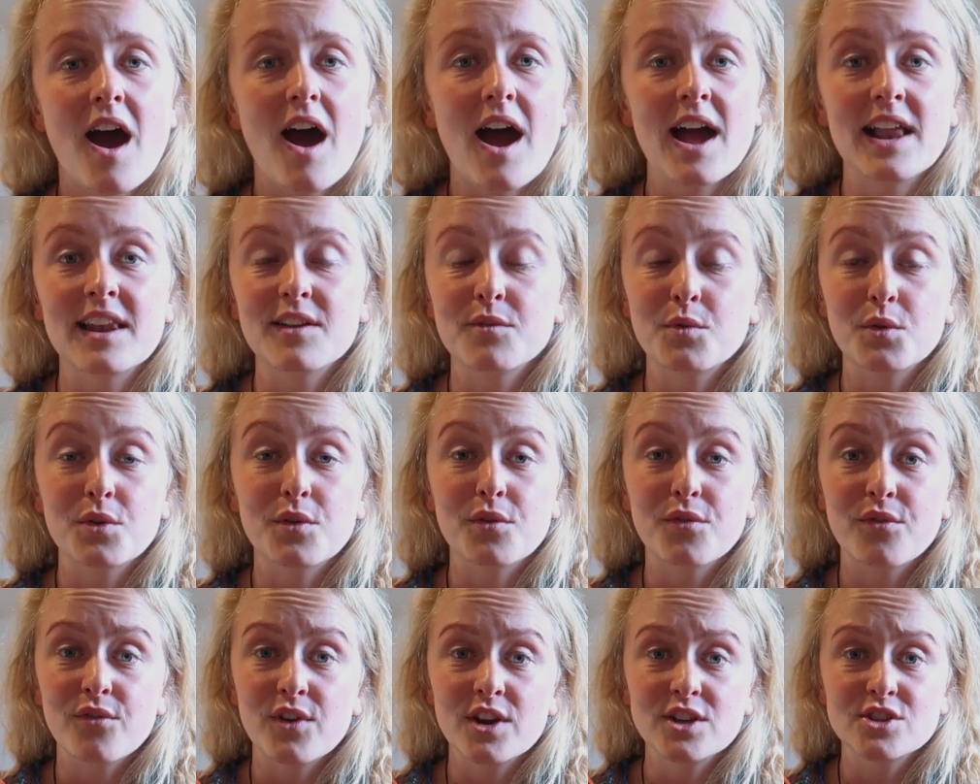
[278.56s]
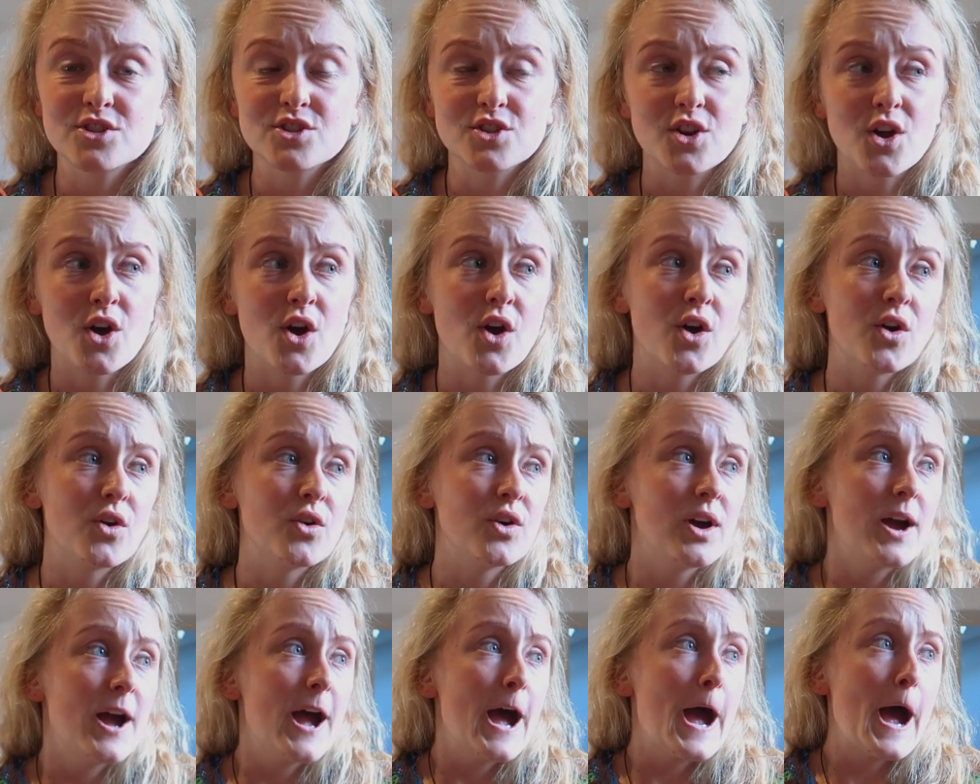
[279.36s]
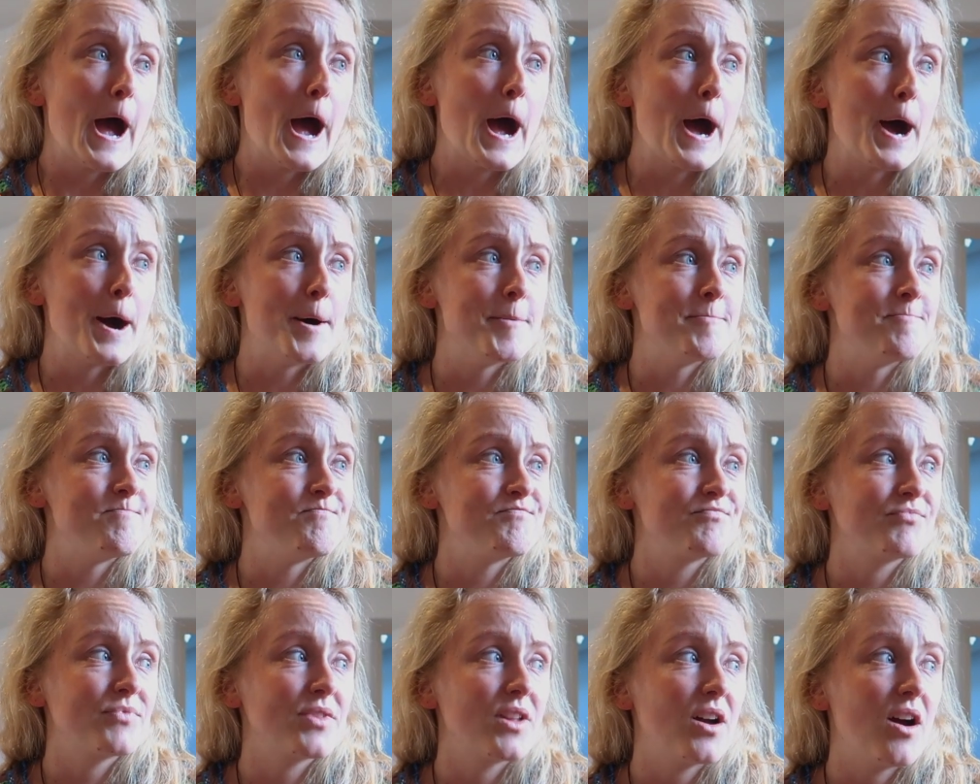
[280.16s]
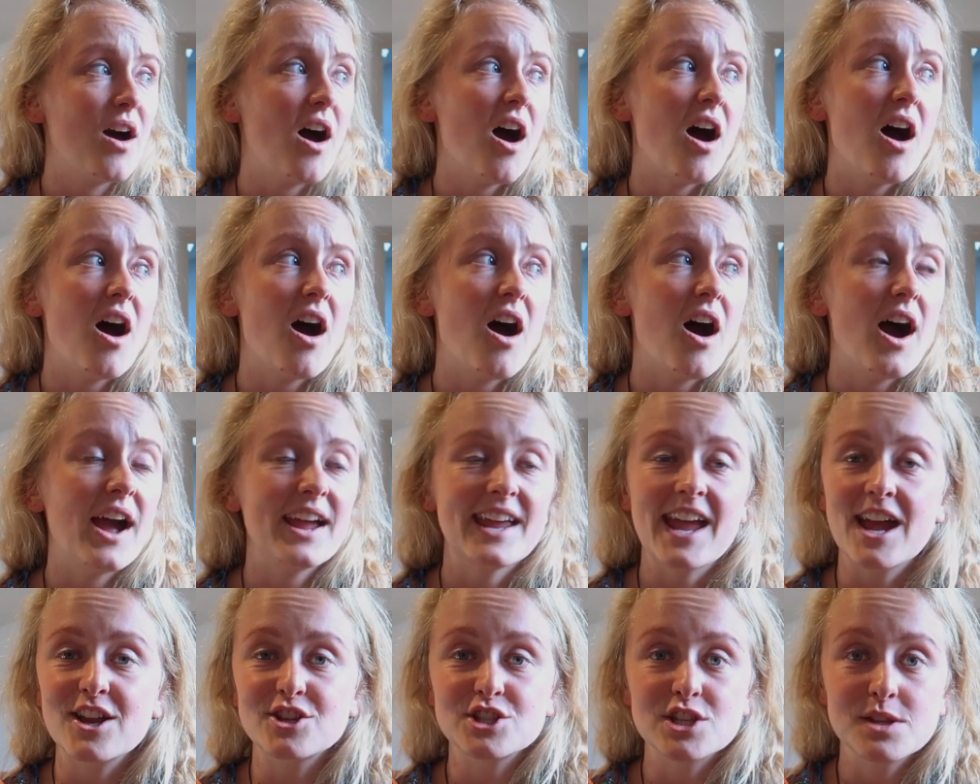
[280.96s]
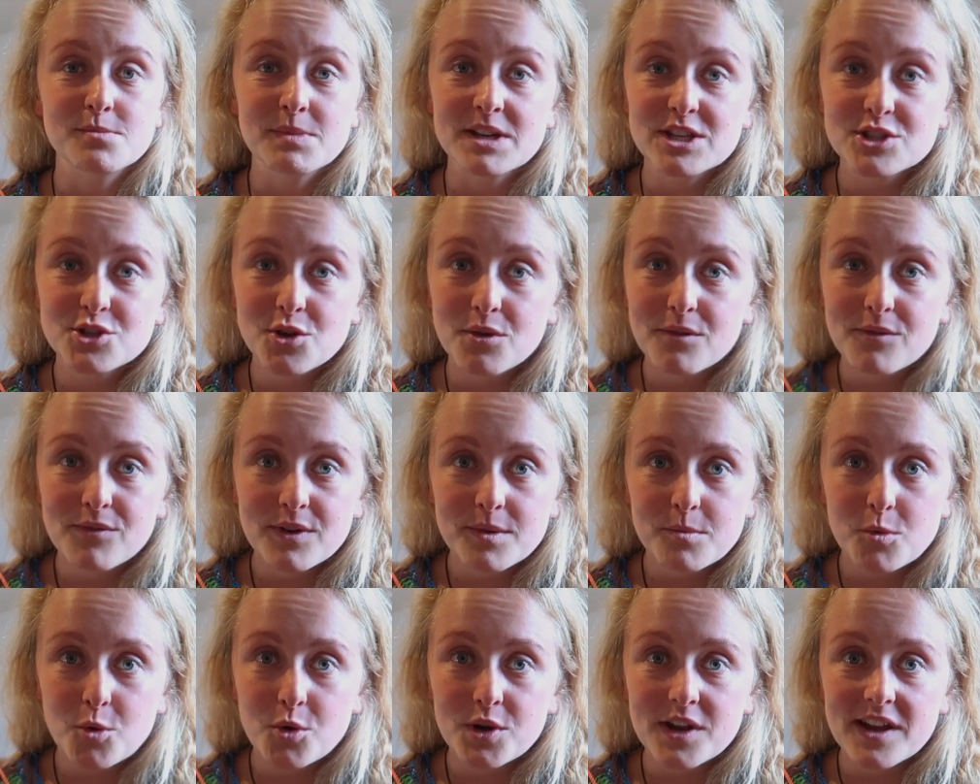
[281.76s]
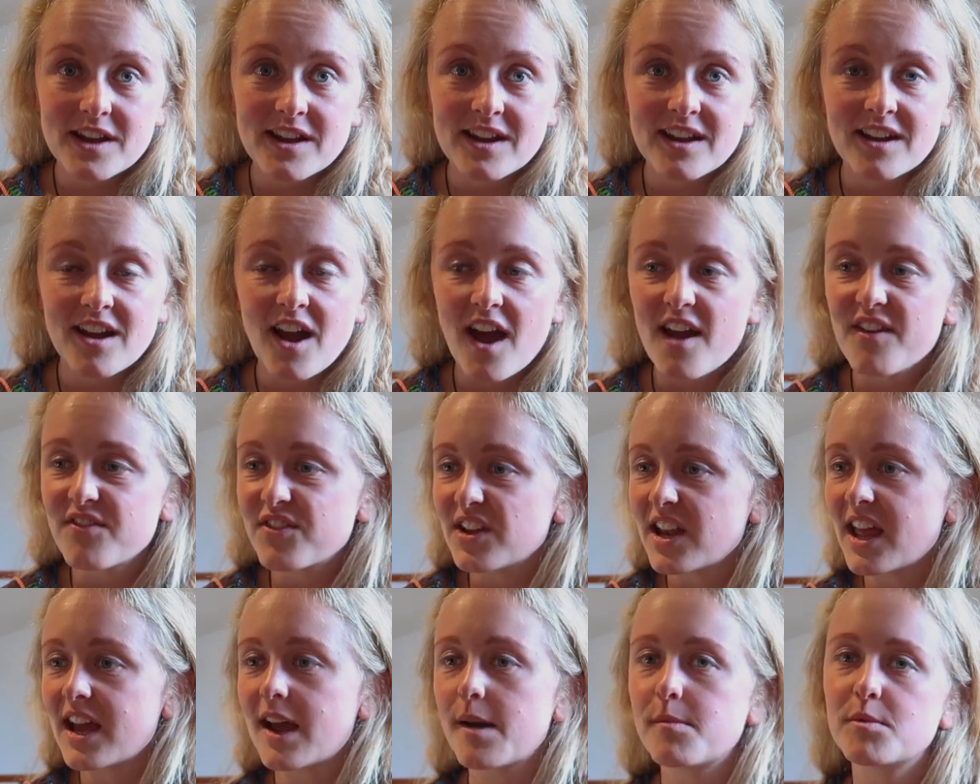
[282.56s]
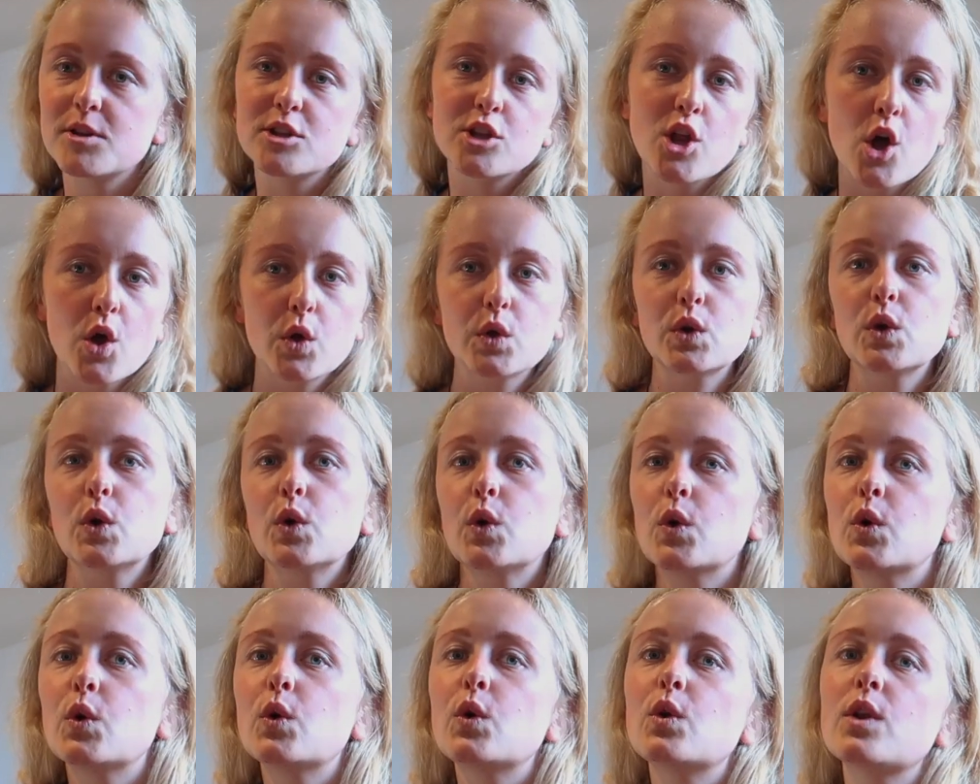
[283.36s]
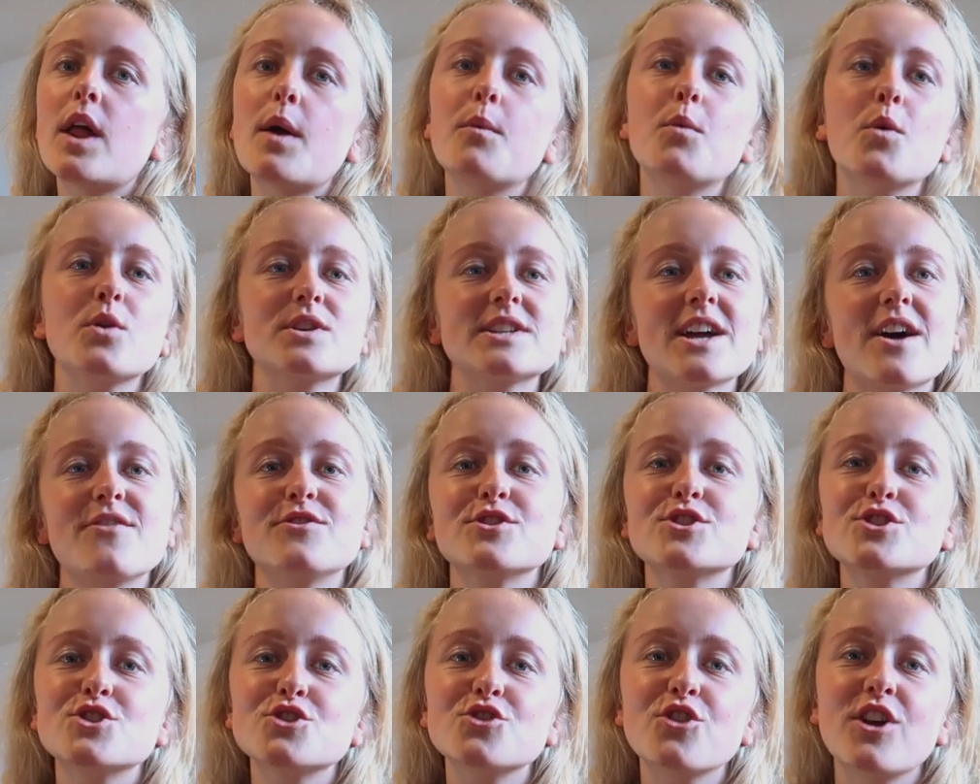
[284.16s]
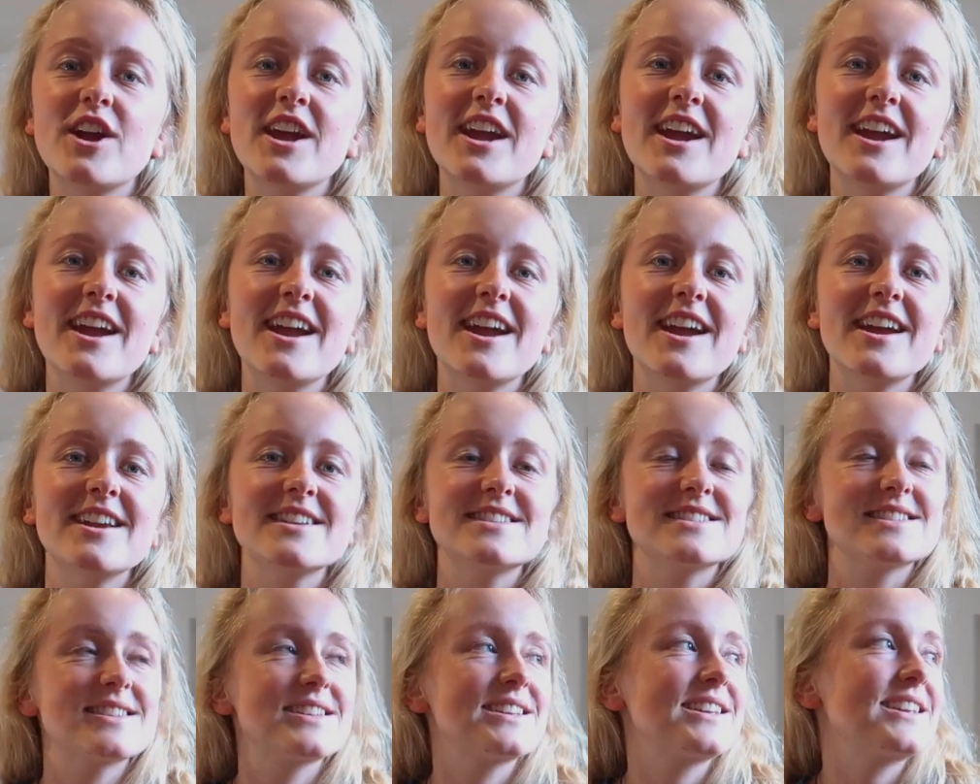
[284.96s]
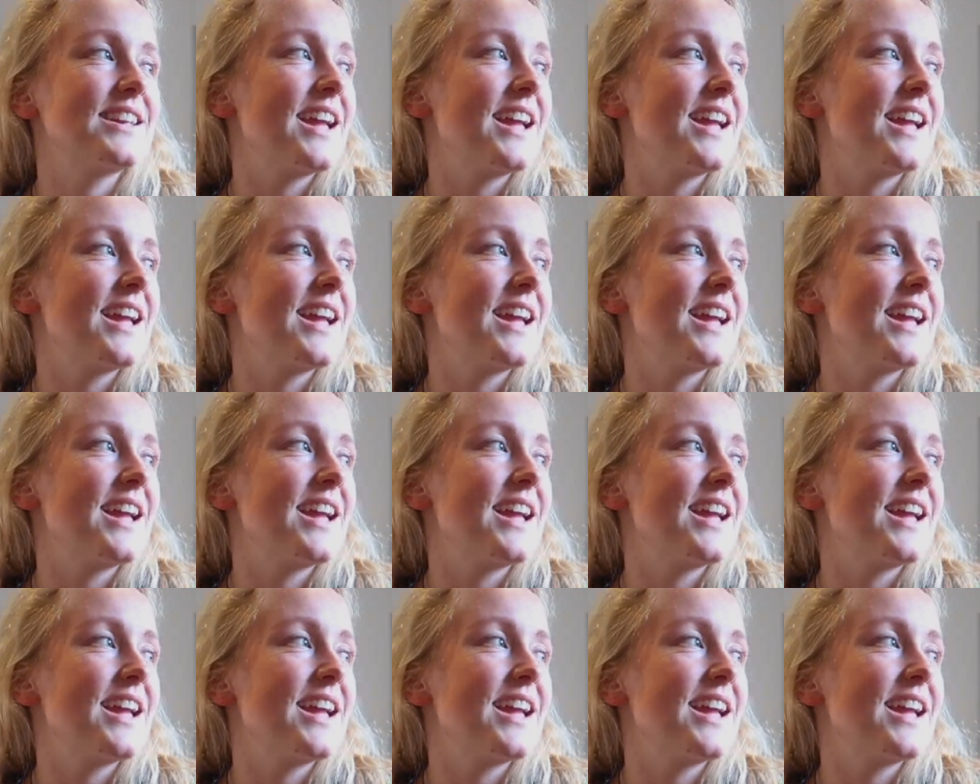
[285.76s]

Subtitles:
I live with a French girl. I catch the metro every morning. I feel like I'm a local. I walk down the streets,